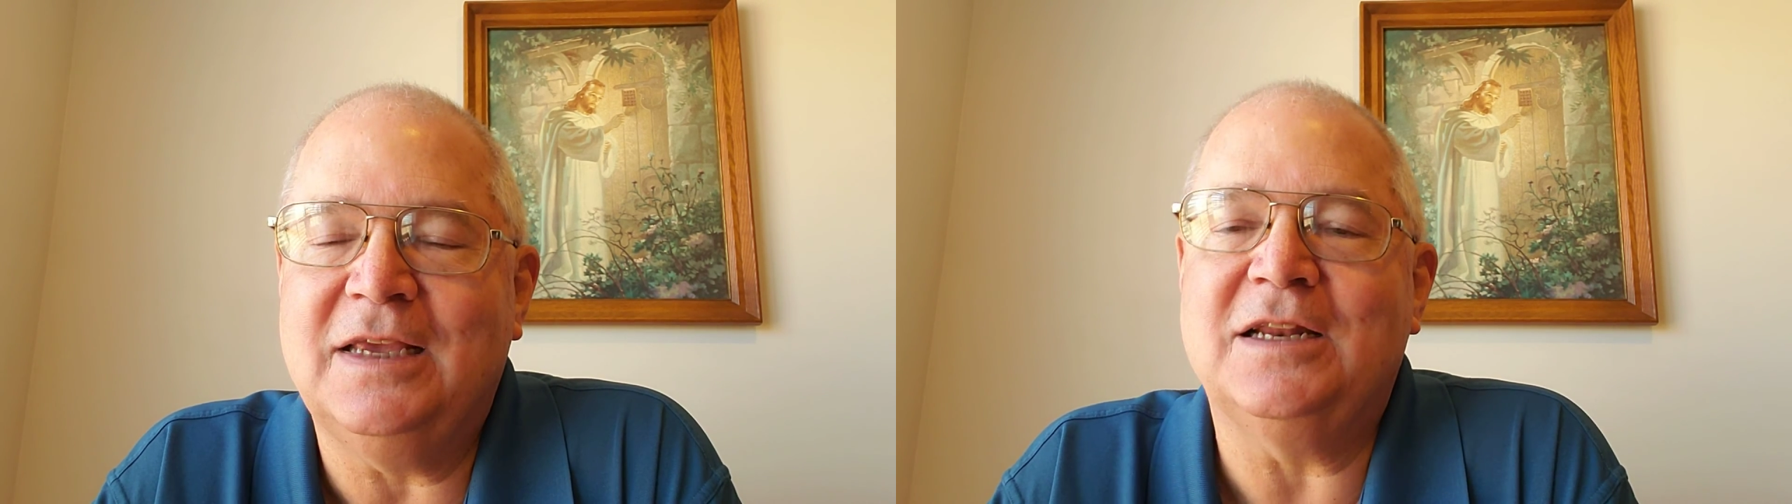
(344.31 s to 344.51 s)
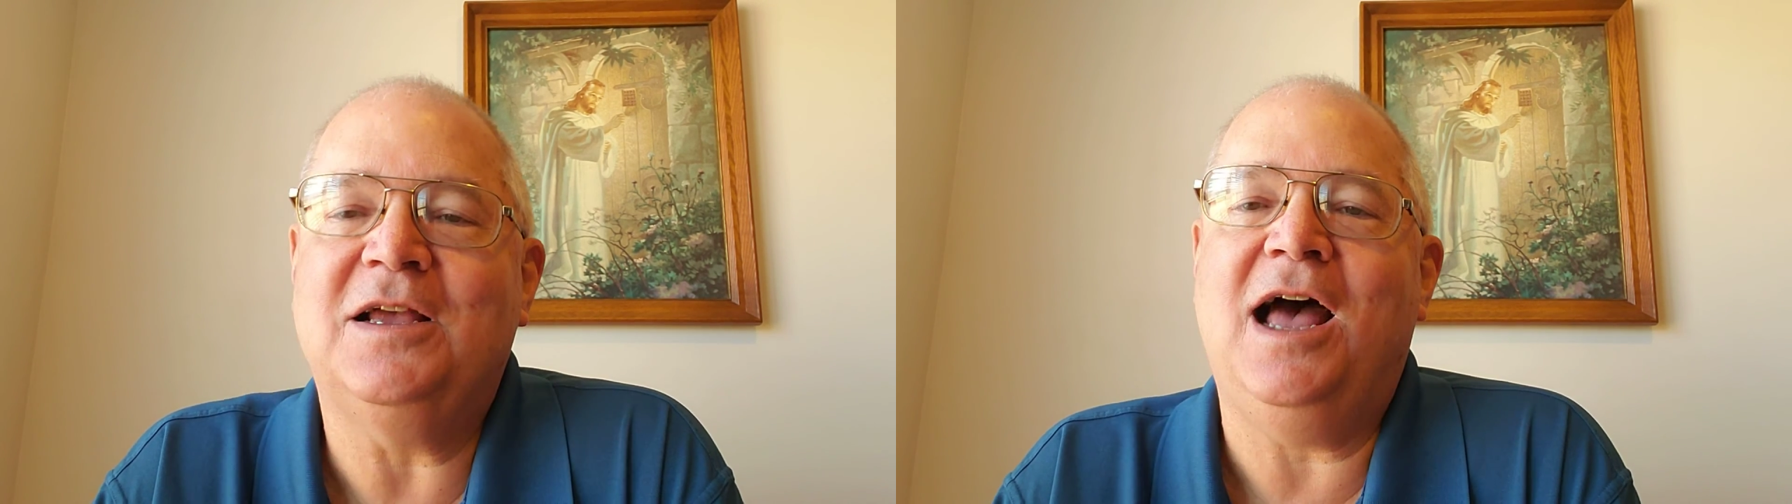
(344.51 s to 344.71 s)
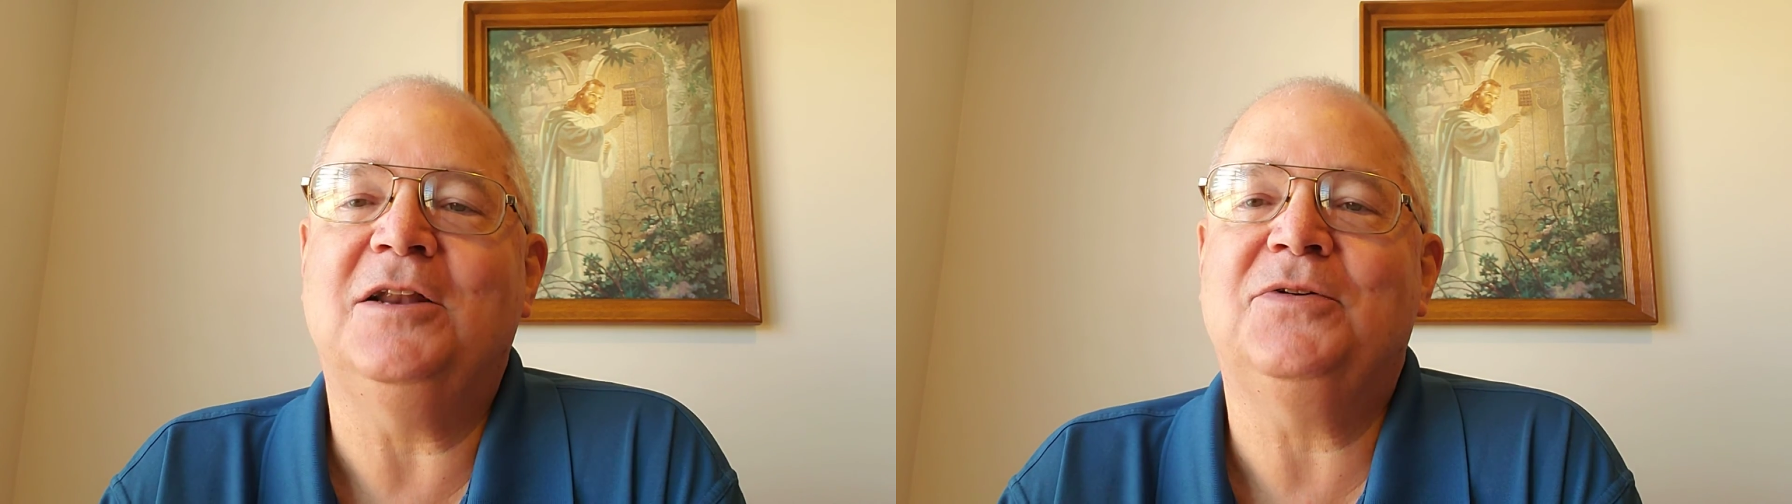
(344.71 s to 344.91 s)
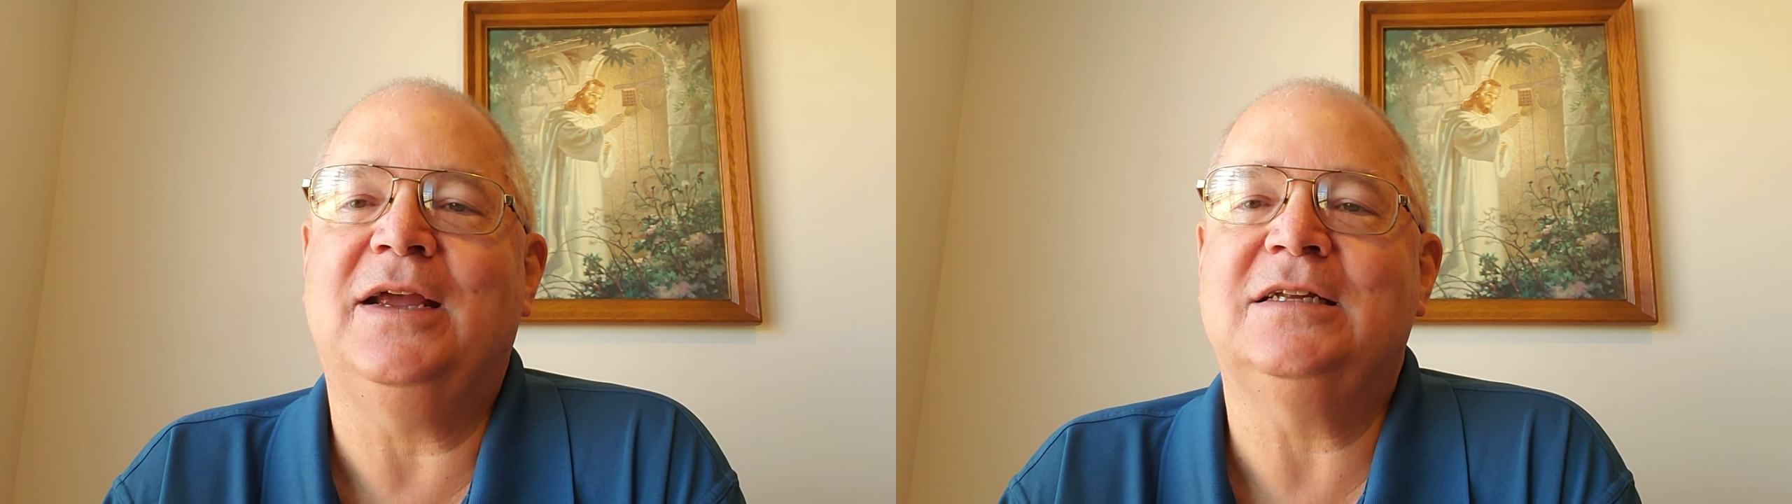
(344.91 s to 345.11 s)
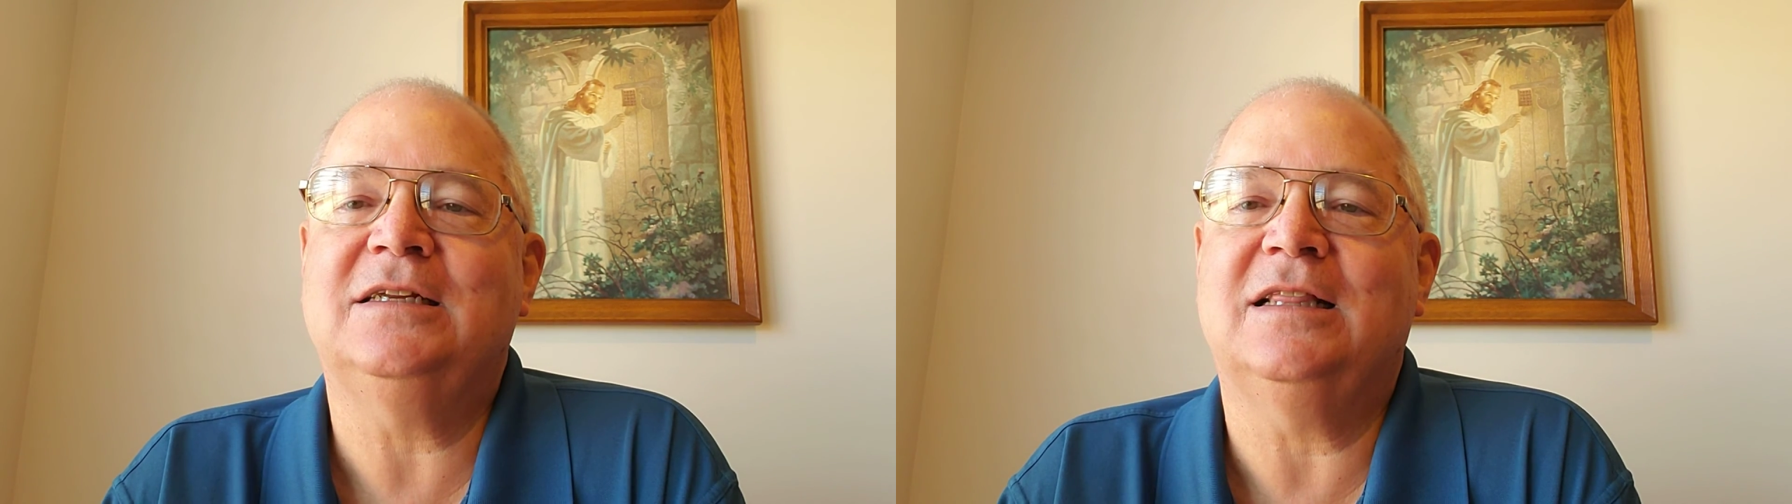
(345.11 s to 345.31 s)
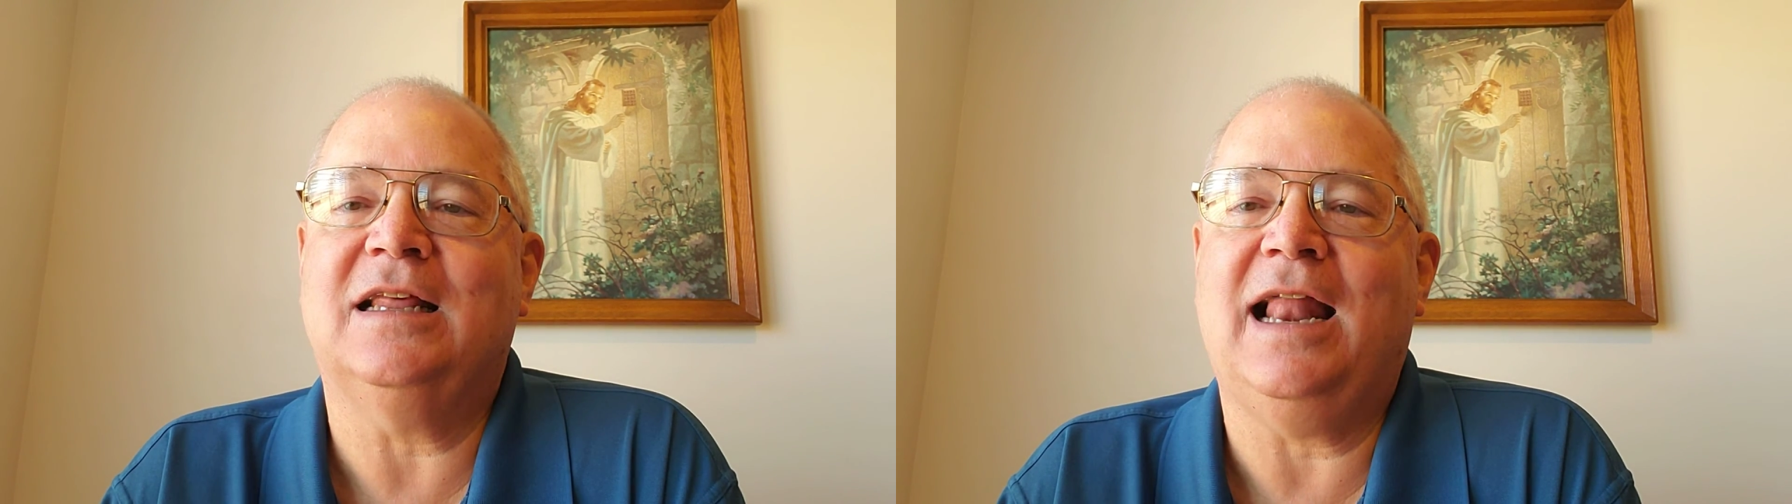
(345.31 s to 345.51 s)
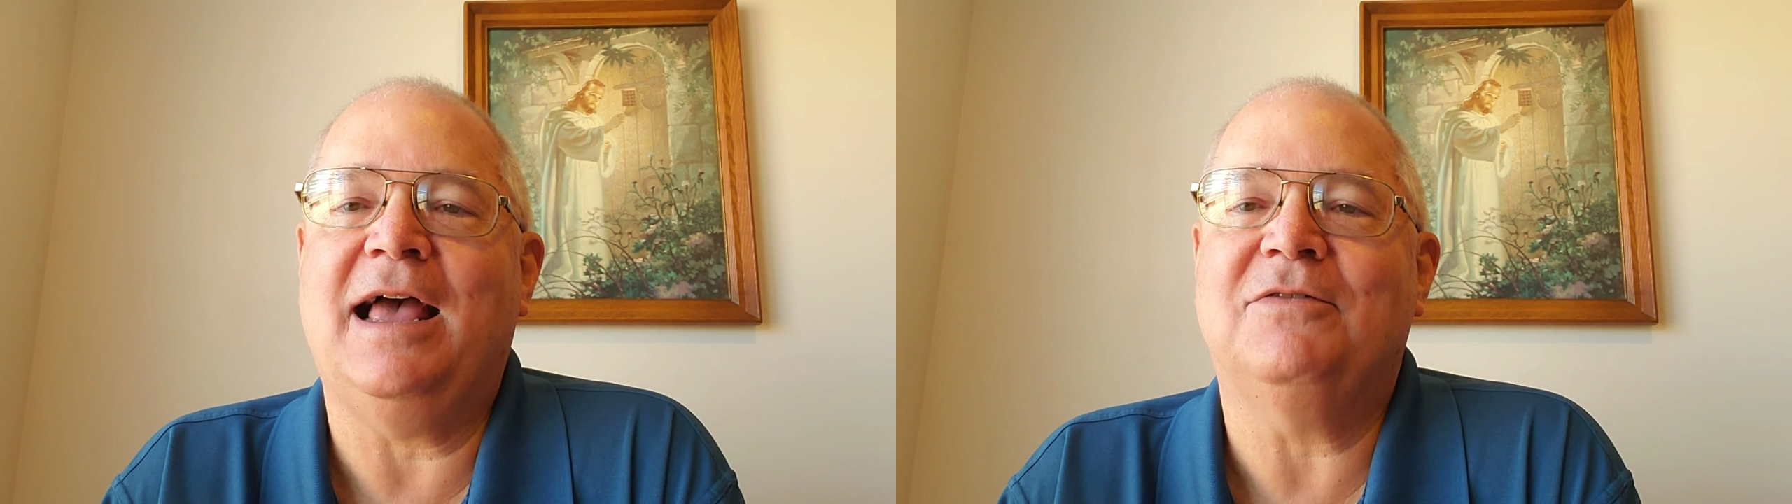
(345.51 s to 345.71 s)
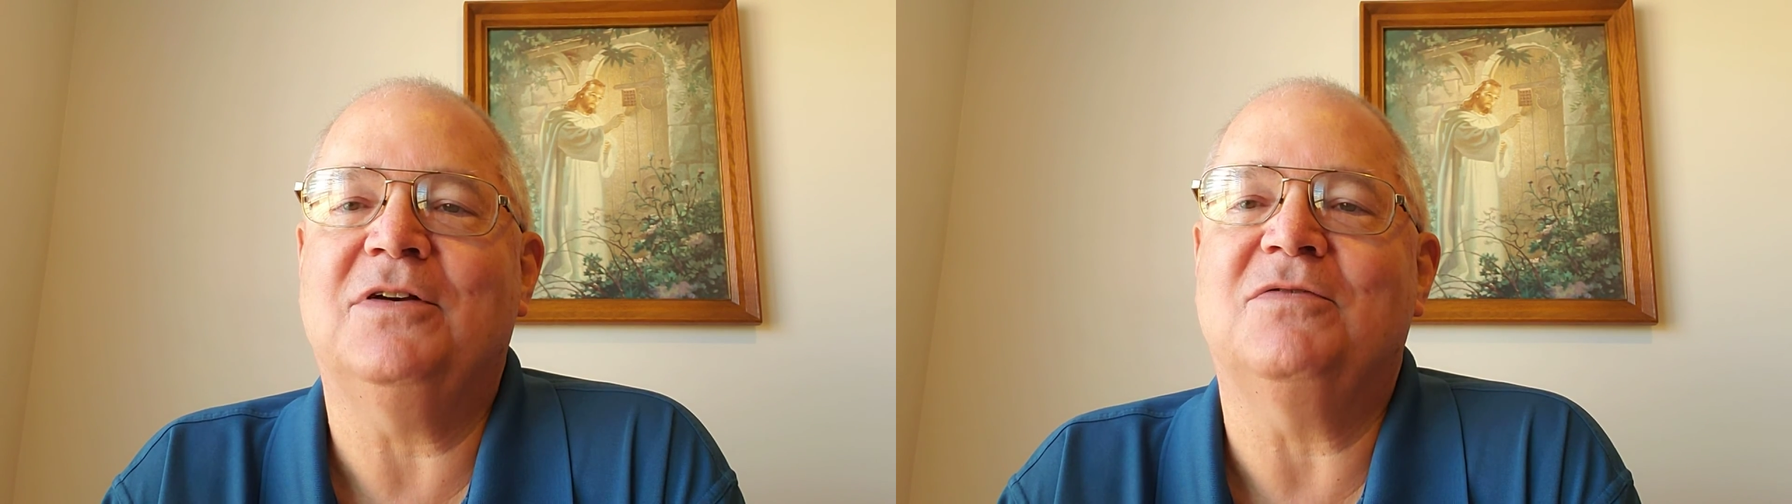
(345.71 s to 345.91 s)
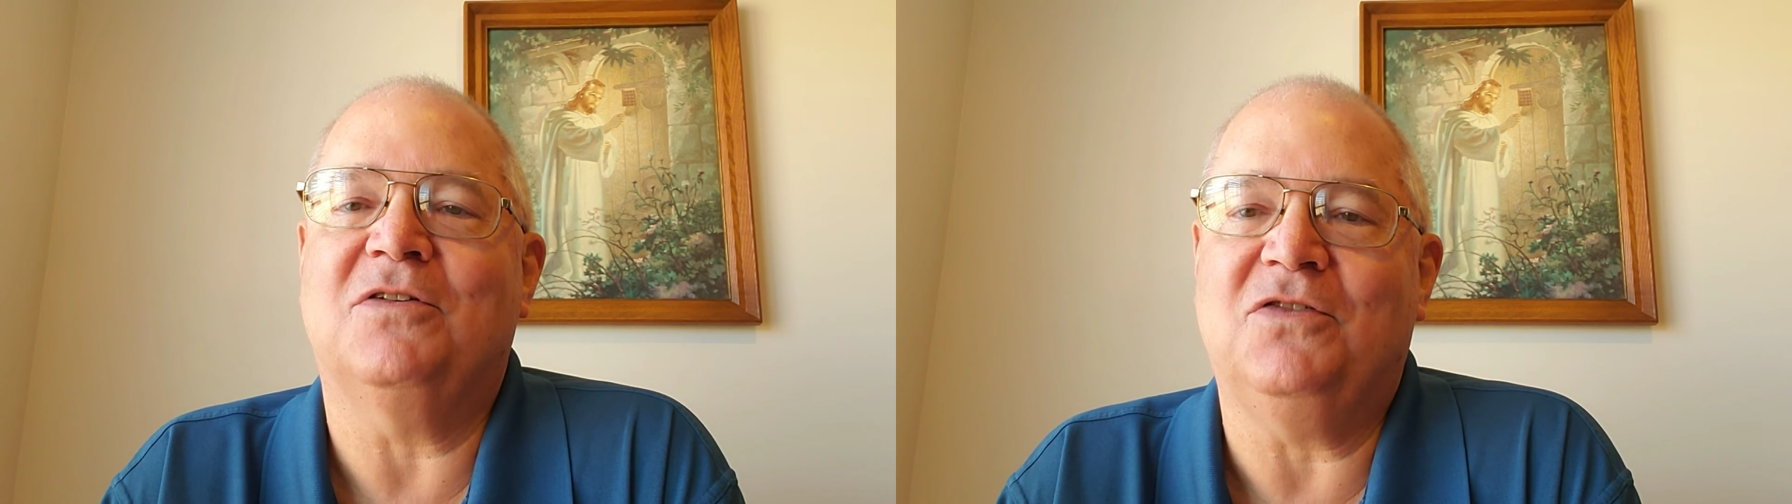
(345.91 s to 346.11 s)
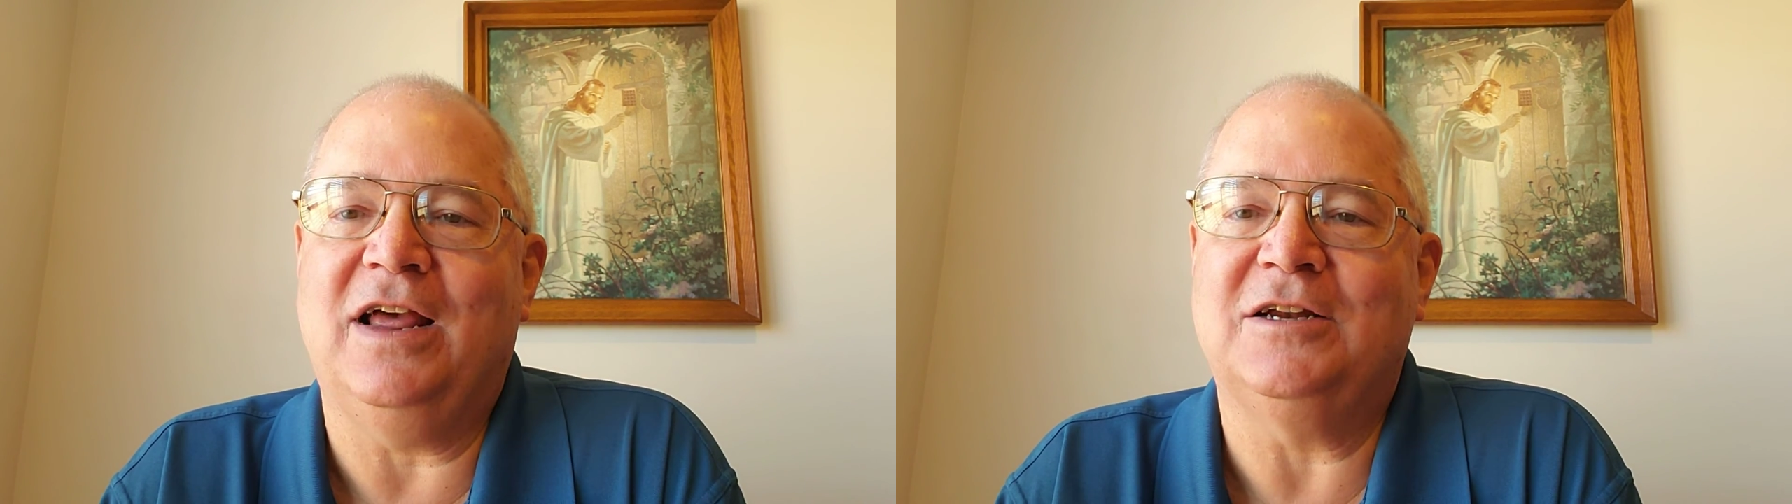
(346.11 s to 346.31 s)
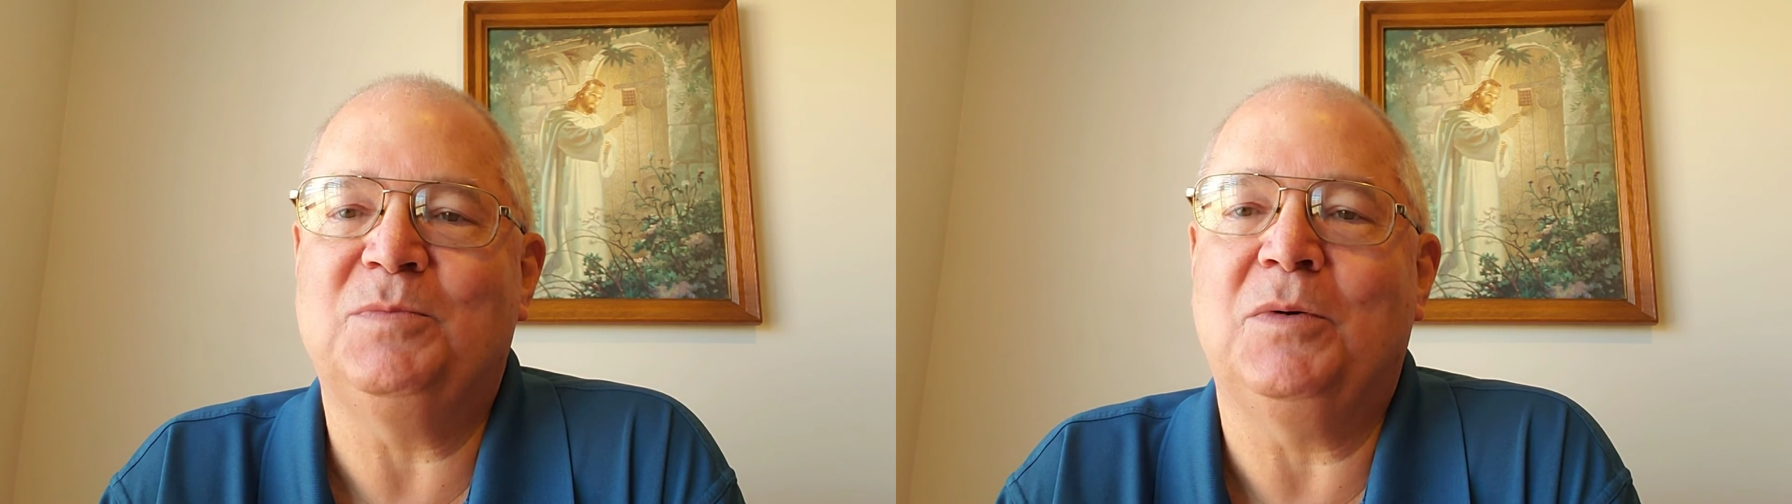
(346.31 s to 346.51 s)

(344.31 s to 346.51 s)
in contrast to the life of the flesh.